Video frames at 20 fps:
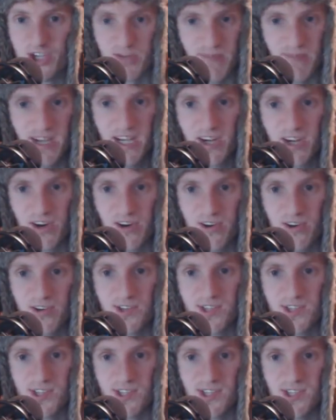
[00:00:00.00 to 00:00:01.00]
Jermaine
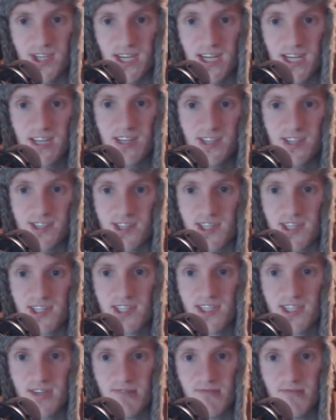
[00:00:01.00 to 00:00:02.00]
Kearse's
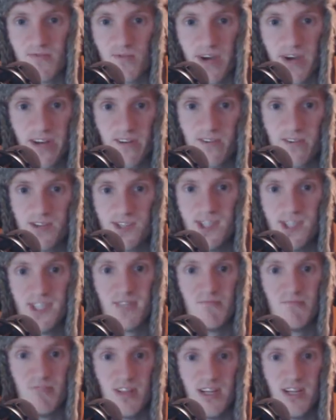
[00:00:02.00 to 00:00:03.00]
inconsistent regular
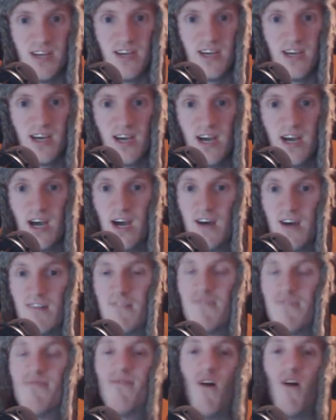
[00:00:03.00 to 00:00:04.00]
season play
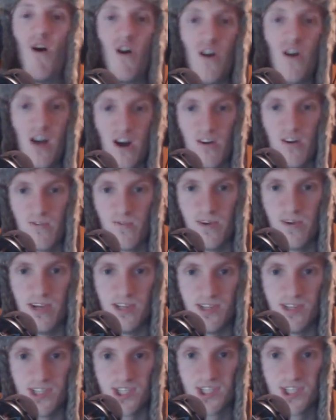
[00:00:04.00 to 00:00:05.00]
far
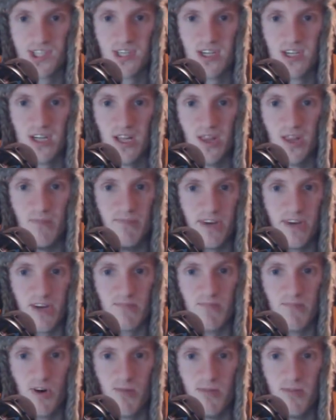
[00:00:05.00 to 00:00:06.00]
outweighs the
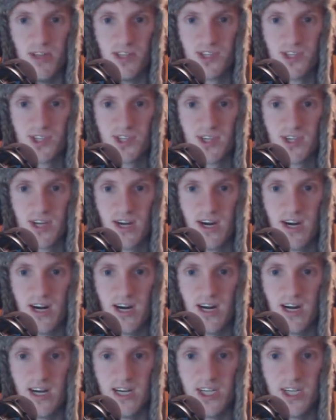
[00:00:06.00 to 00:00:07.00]
bigger moments,
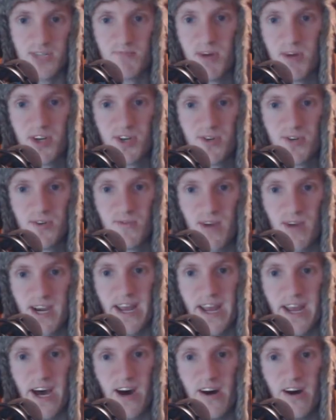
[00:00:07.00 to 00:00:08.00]
especially
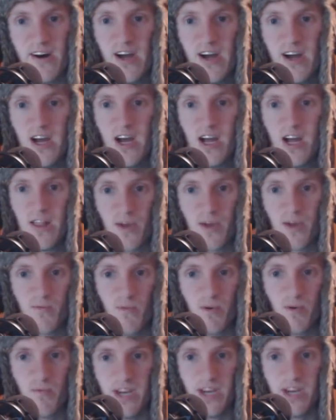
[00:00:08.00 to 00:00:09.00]
right now. Like
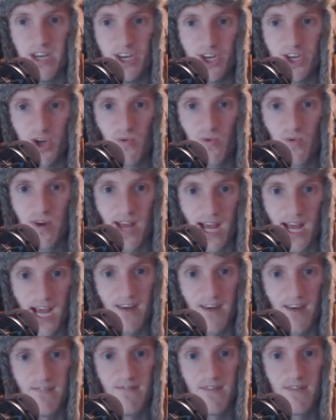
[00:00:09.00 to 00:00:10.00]
when we don't
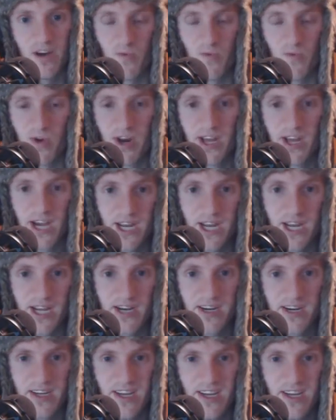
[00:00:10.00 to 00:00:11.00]
have a running
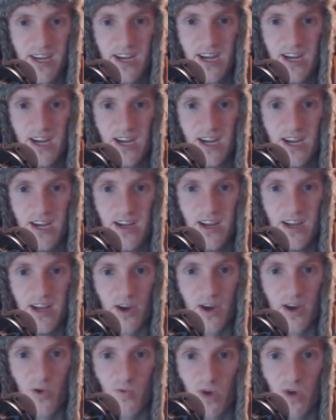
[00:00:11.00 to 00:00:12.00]
identity
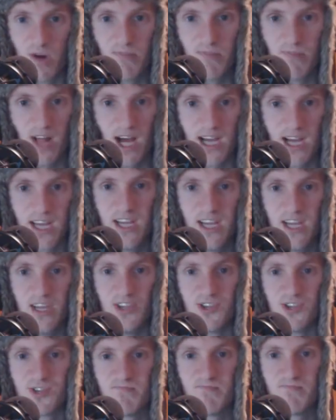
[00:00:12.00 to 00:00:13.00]
and our run blocking
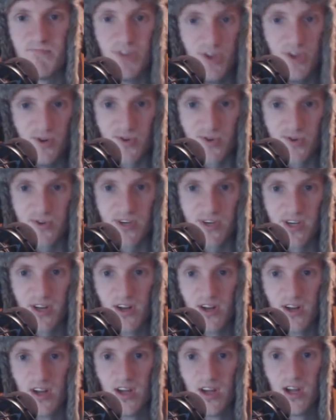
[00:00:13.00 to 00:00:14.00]
is
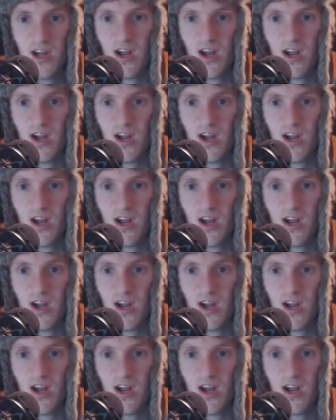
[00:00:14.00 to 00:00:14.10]
putrid,